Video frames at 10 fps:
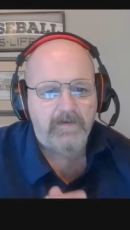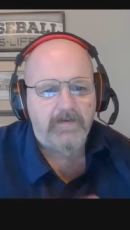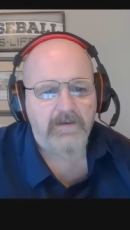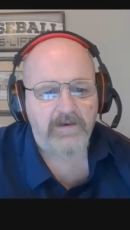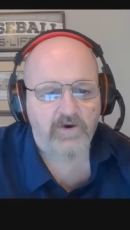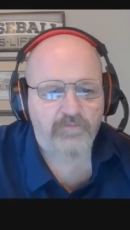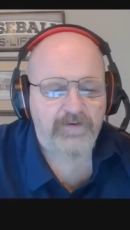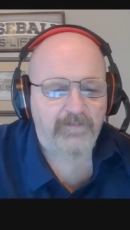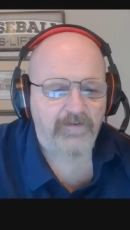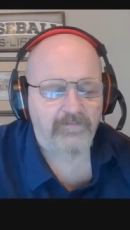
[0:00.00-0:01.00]
Hello,
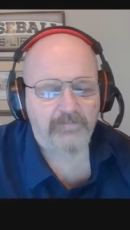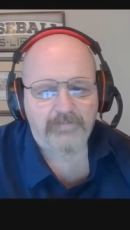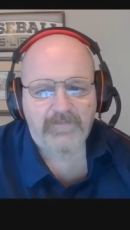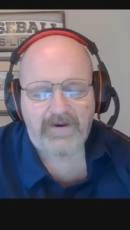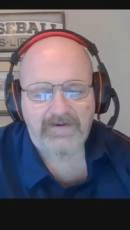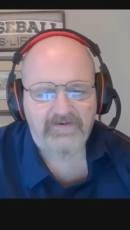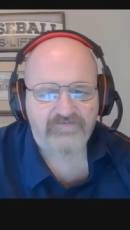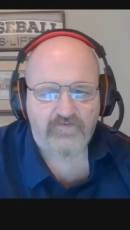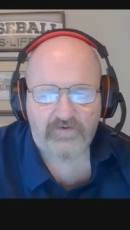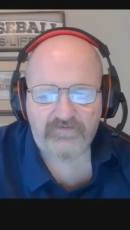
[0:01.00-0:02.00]
people. I need to
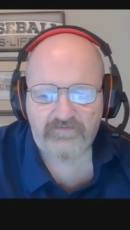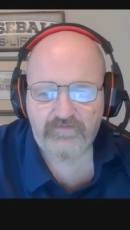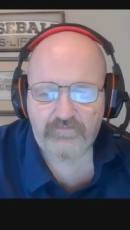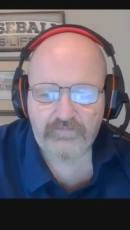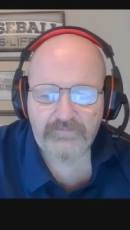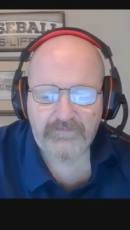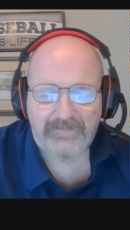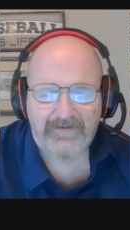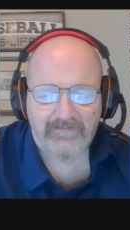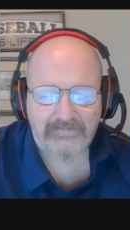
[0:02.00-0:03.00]
talk to you
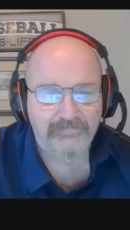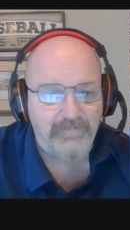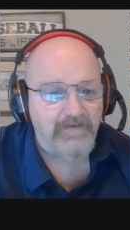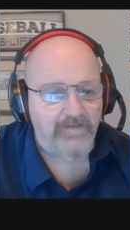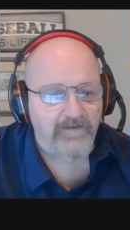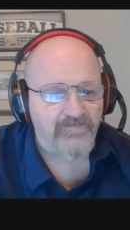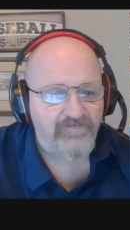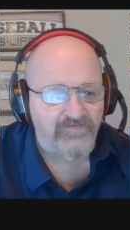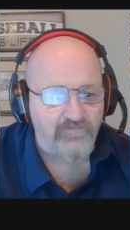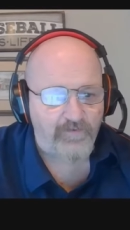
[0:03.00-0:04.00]
about a
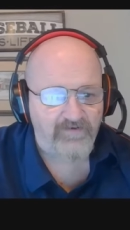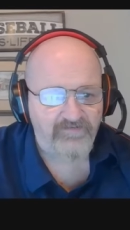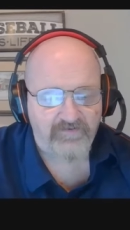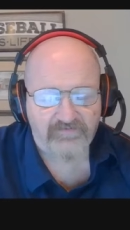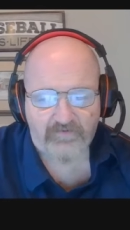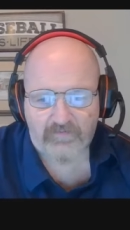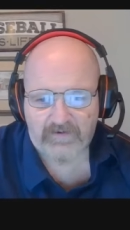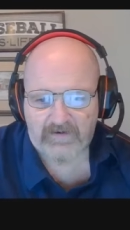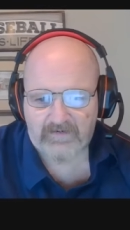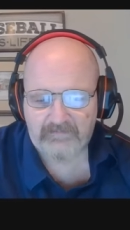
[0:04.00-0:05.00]
situation that's going on.